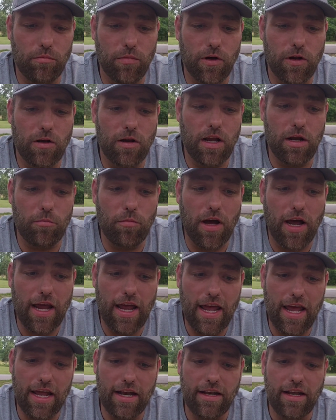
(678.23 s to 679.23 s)
But in my
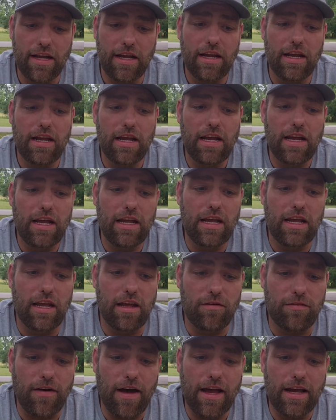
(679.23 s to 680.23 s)
head,
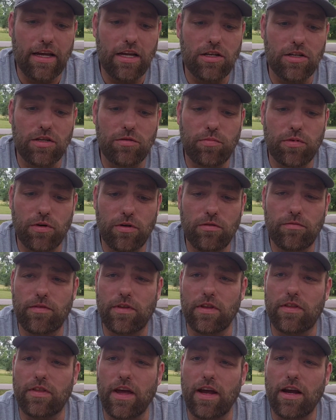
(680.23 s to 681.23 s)
if I can just prove
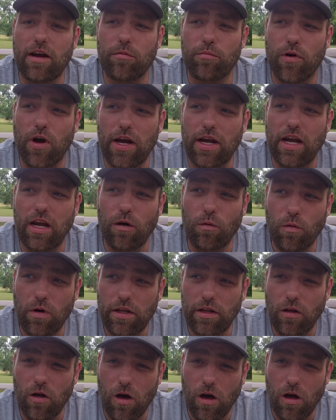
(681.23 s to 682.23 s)
that they are breaking
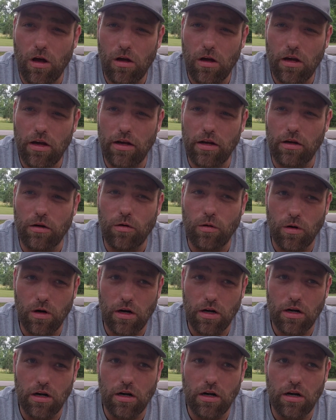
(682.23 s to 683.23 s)
one law in a court,